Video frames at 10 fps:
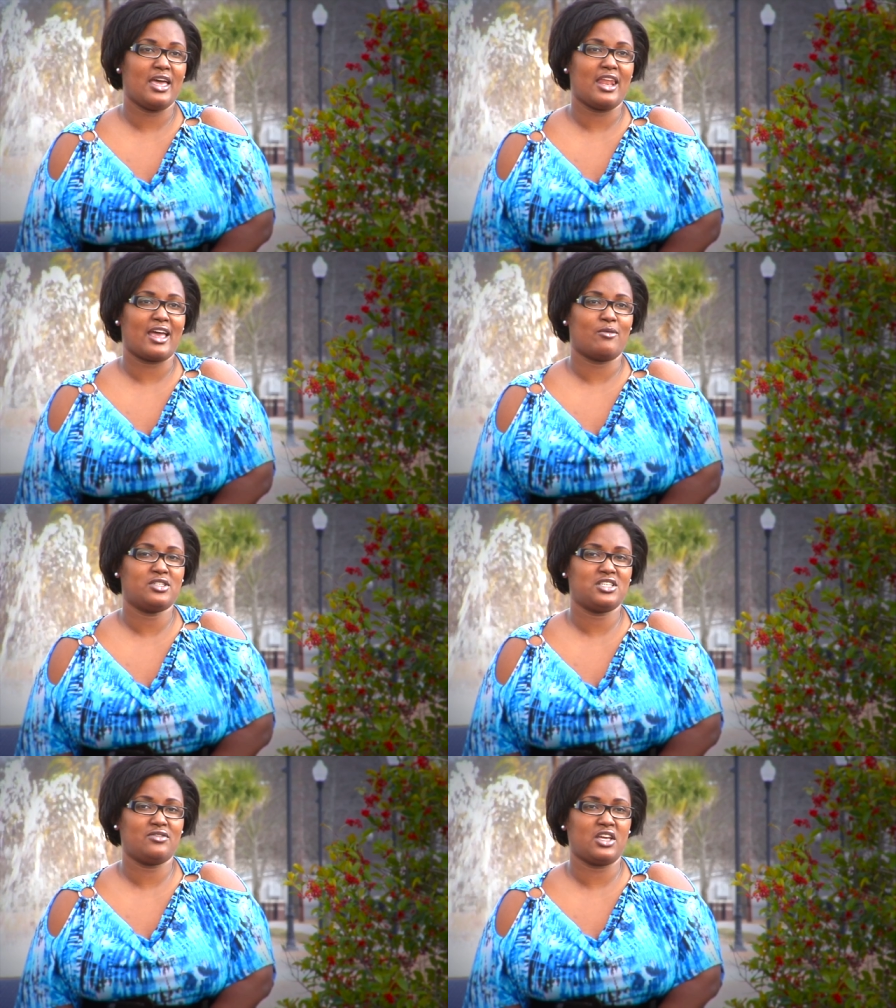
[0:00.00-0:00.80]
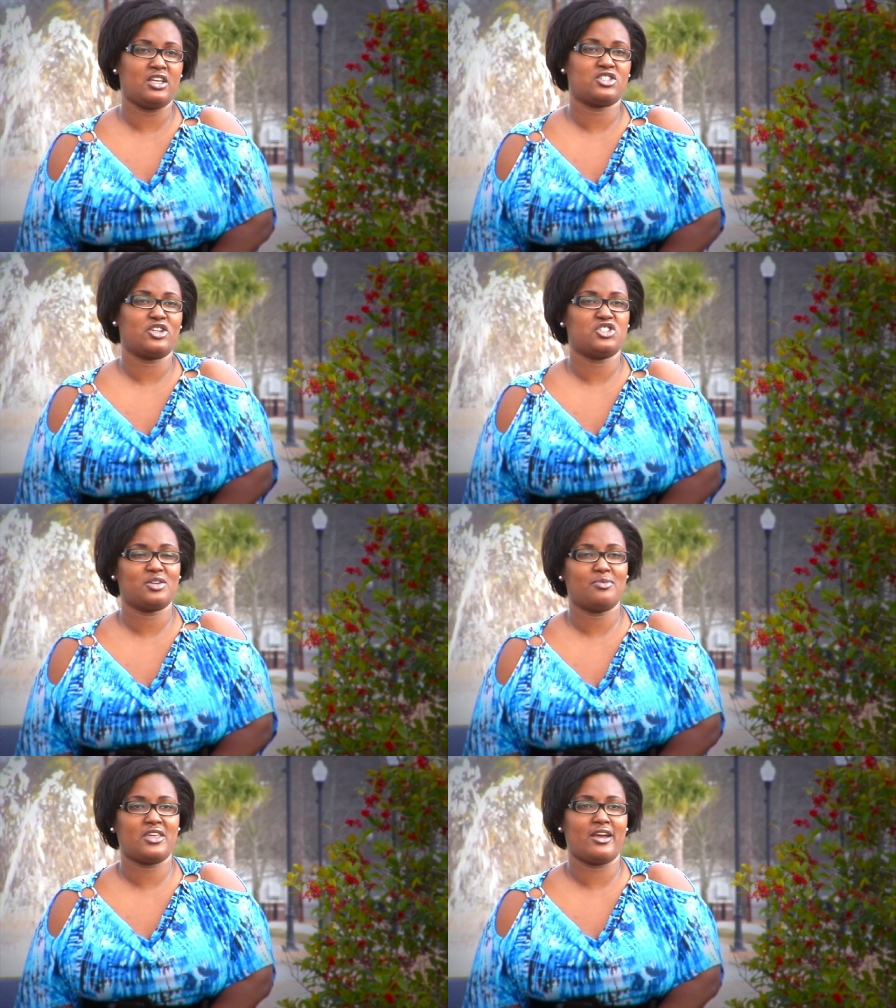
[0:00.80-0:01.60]
and I received an
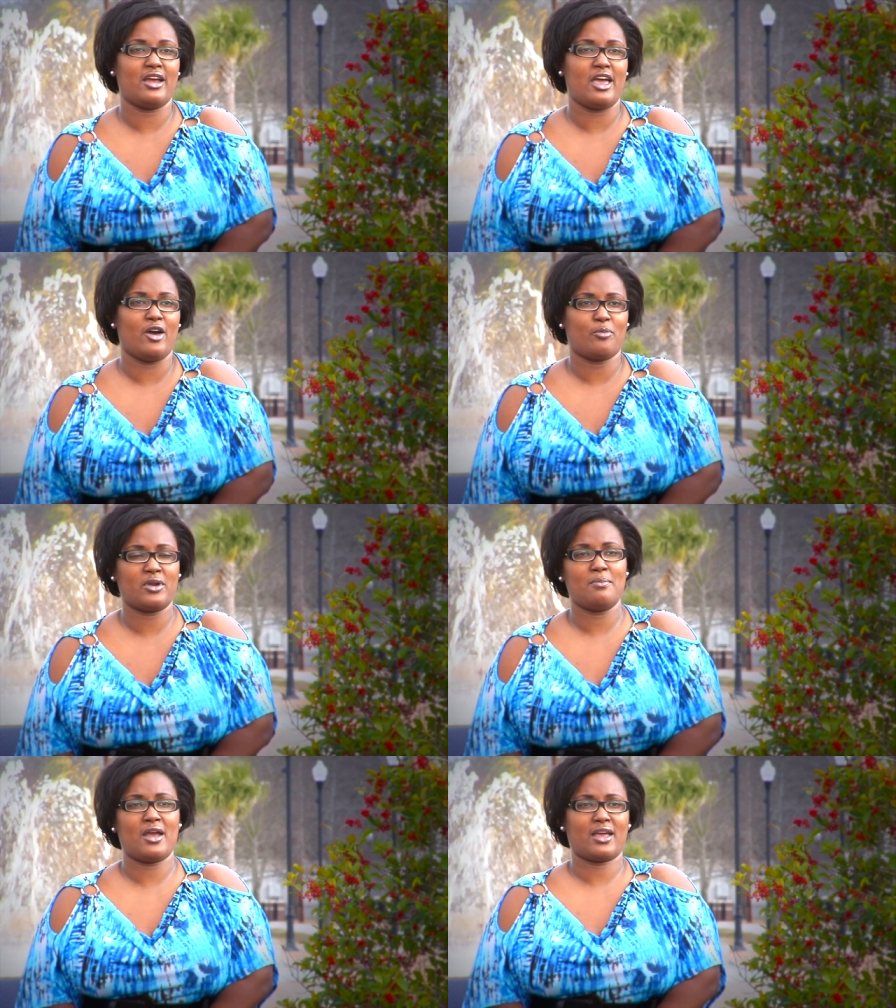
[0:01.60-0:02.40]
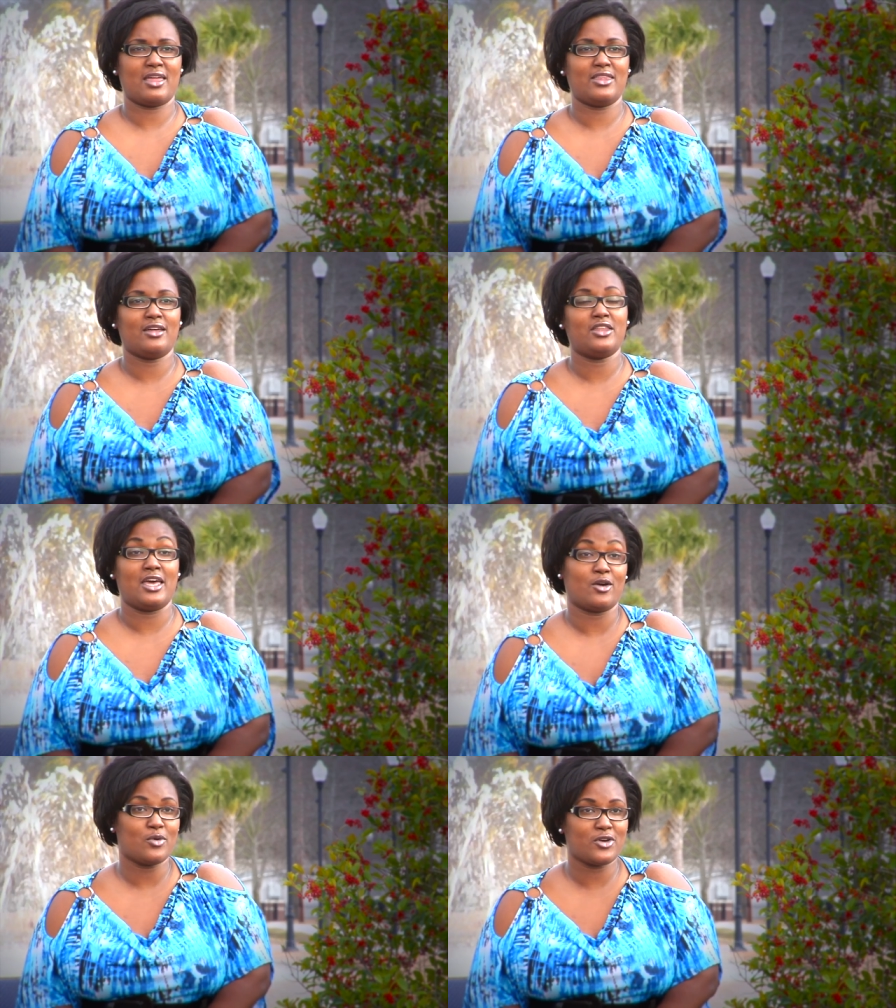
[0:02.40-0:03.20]
internship there, El Primer Canal
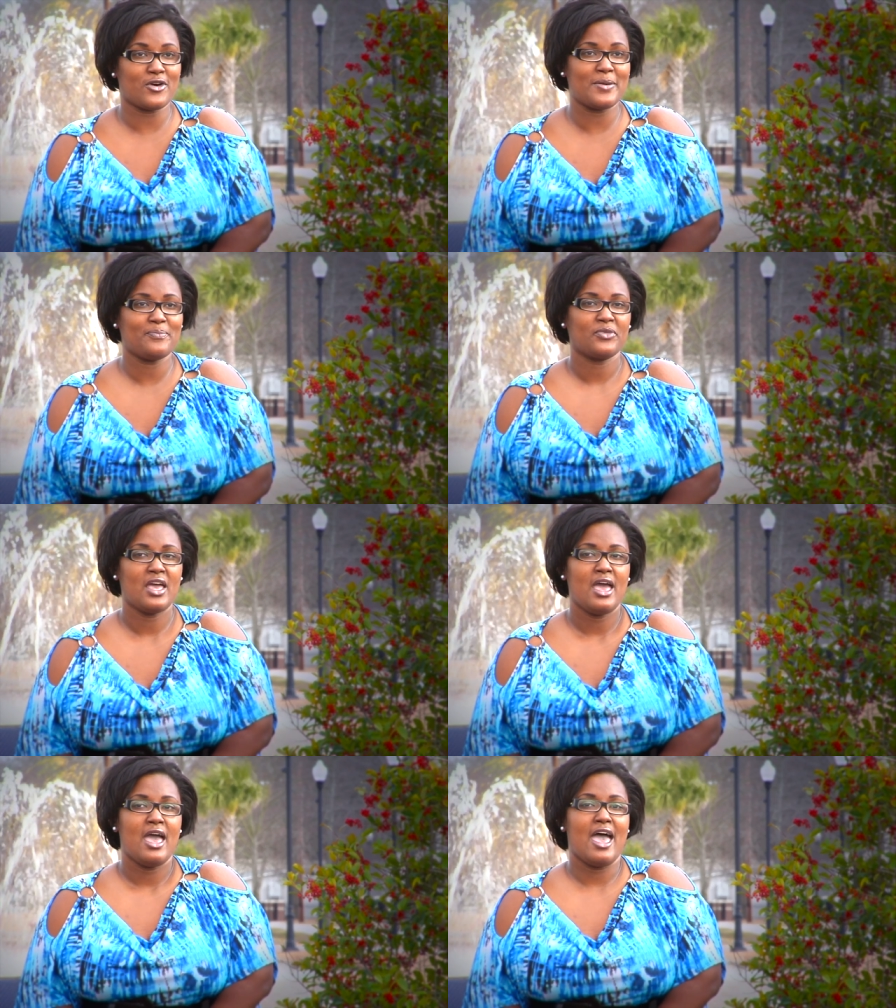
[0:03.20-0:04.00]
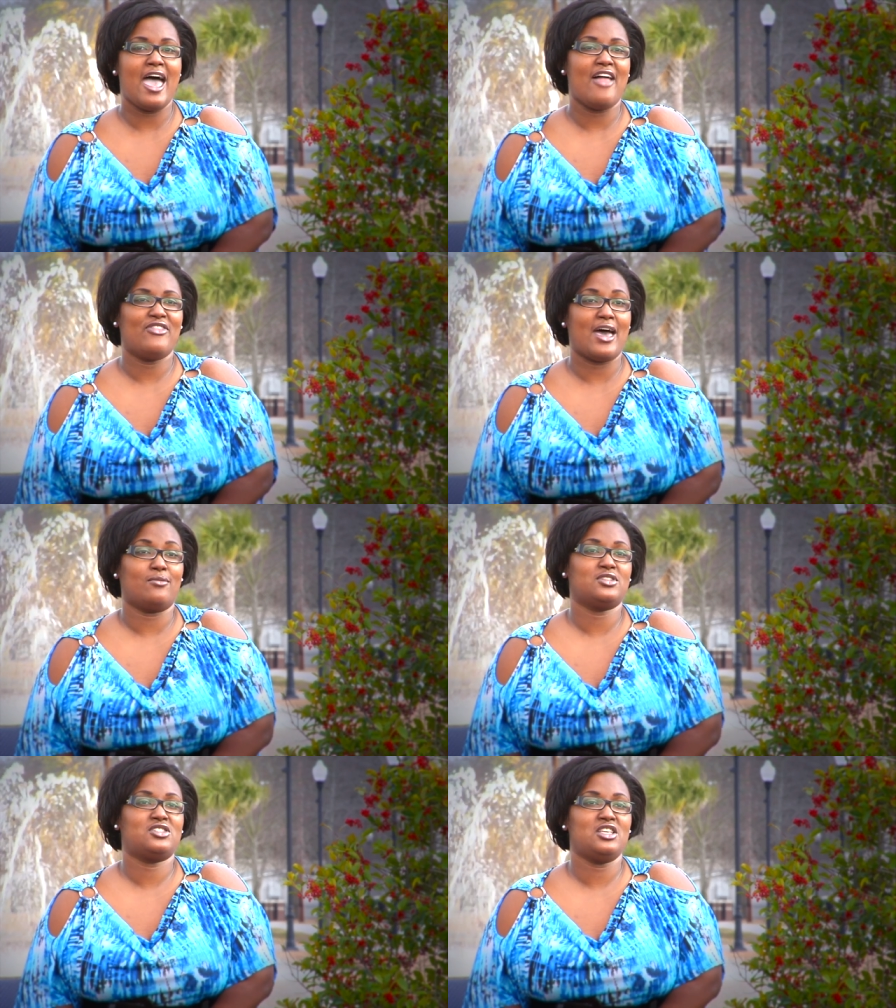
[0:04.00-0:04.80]
de Ecuador, and
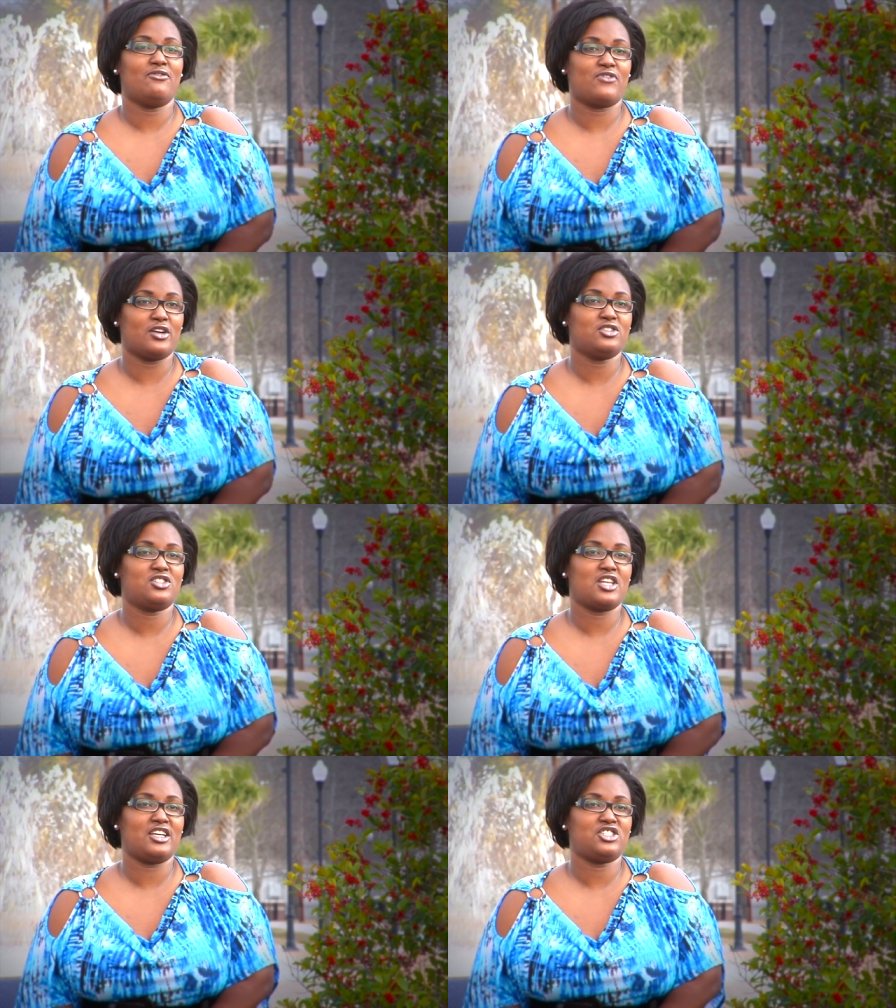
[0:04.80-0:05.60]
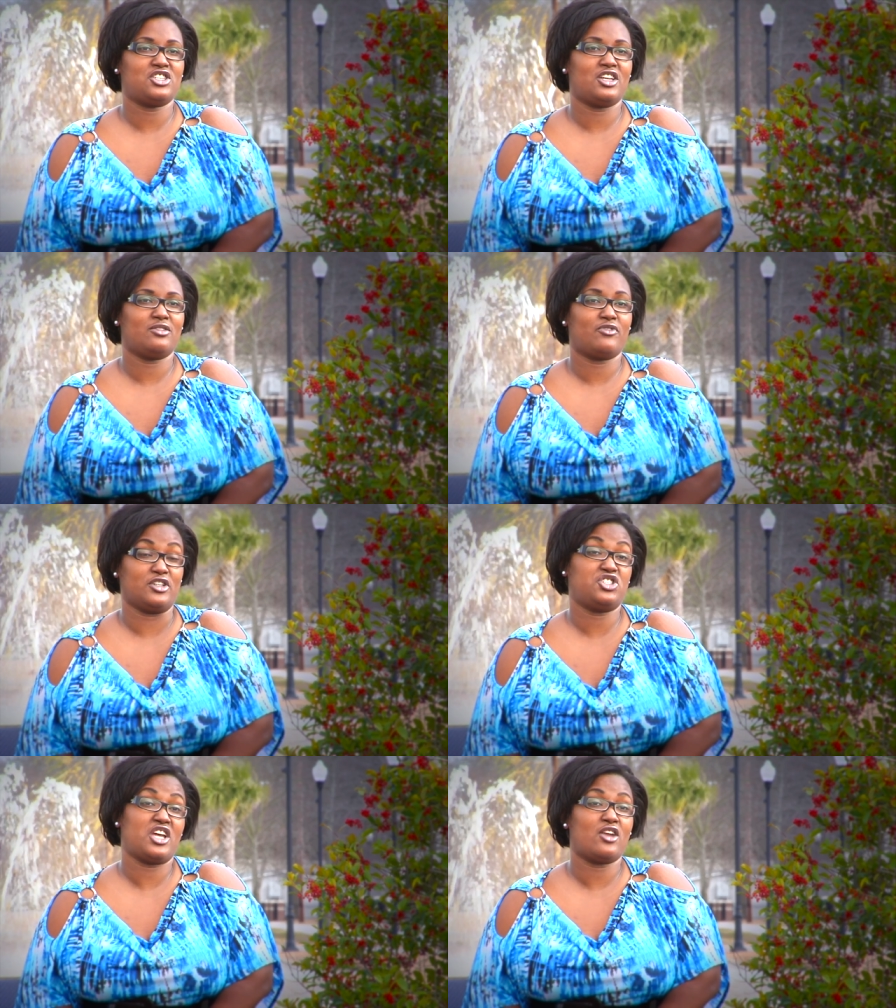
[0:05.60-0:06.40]
that was the first station,
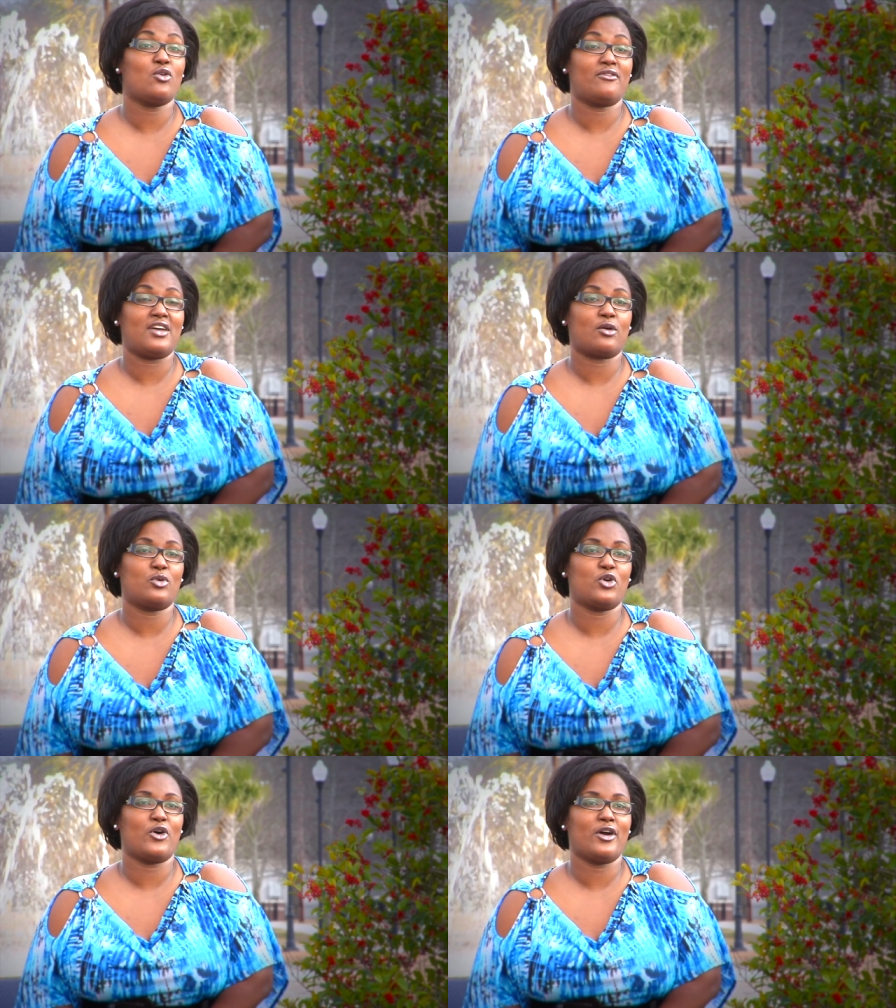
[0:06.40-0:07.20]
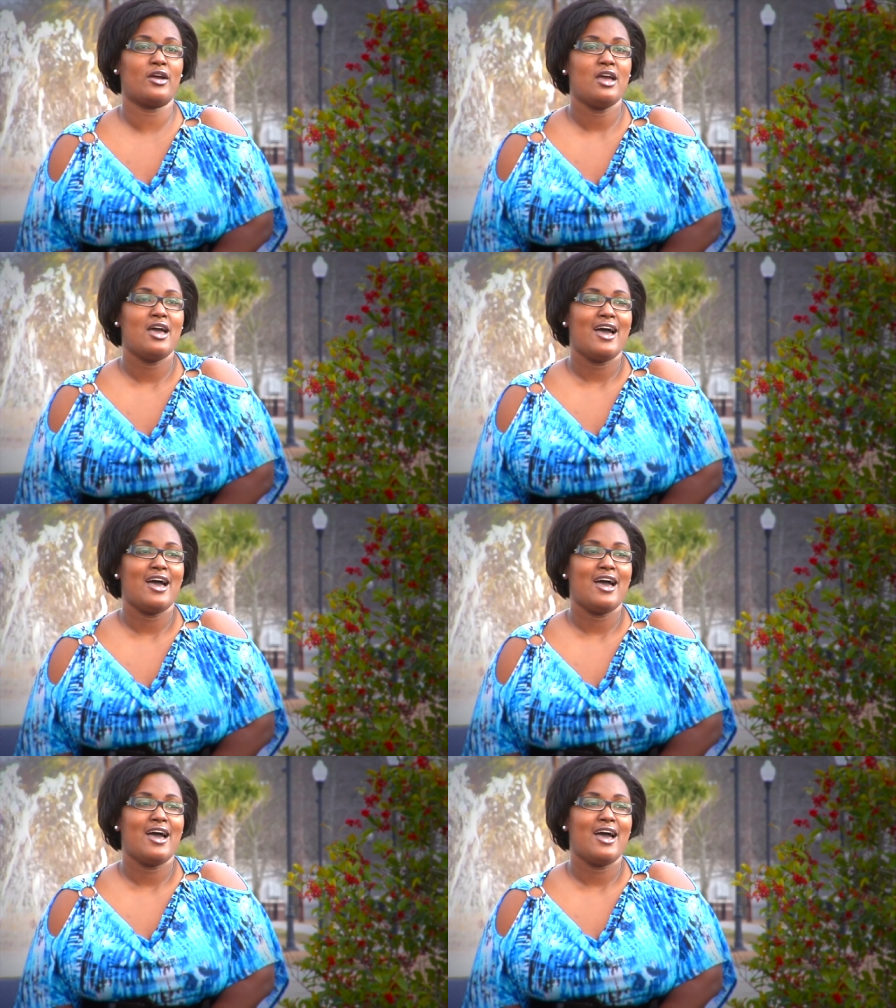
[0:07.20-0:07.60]
first channel of Ecuador.